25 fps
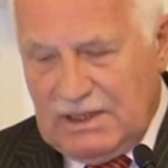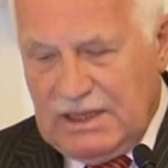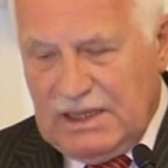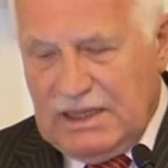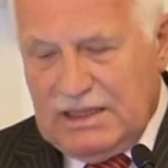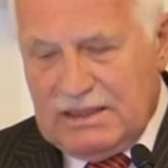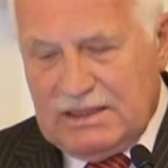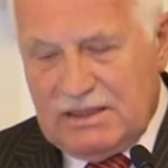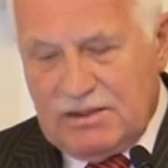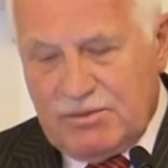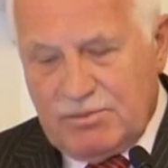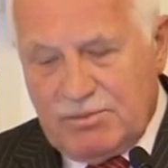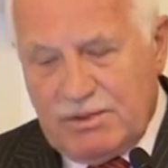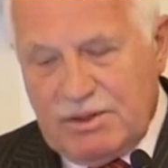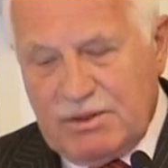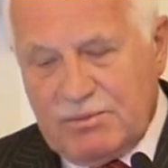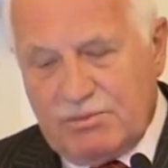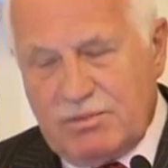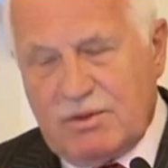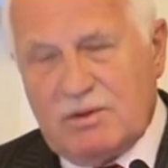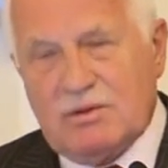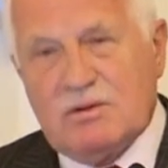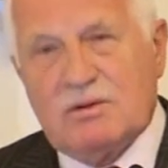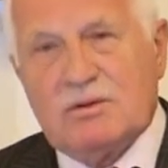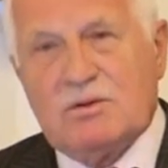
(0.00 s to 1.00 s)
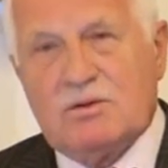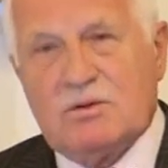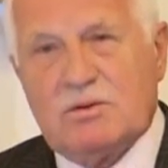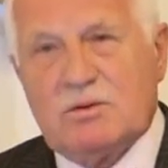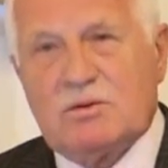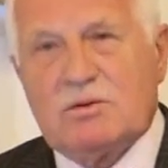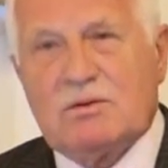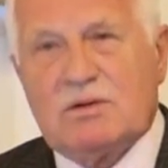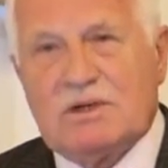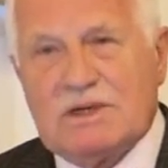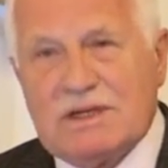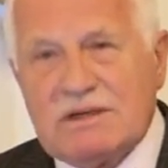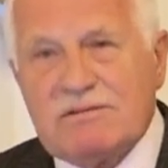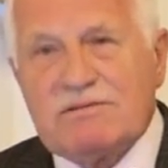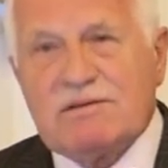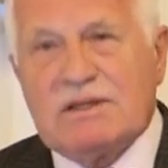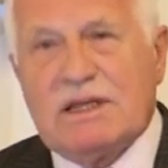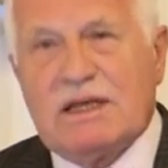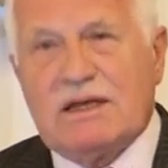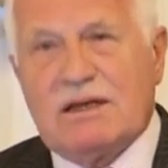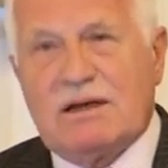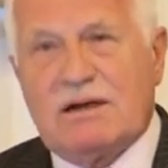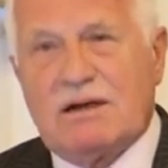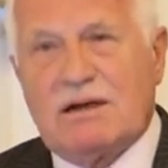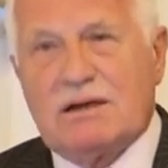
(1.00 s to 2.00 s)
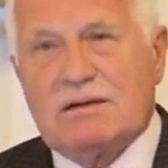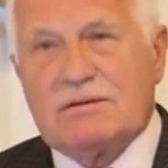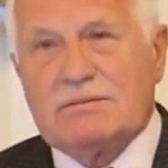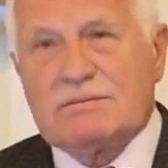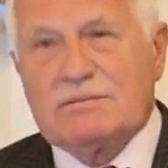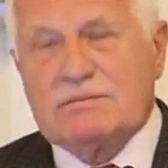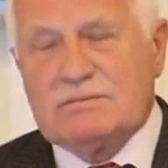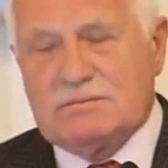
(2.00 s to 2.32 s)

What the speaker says: and the people who live there.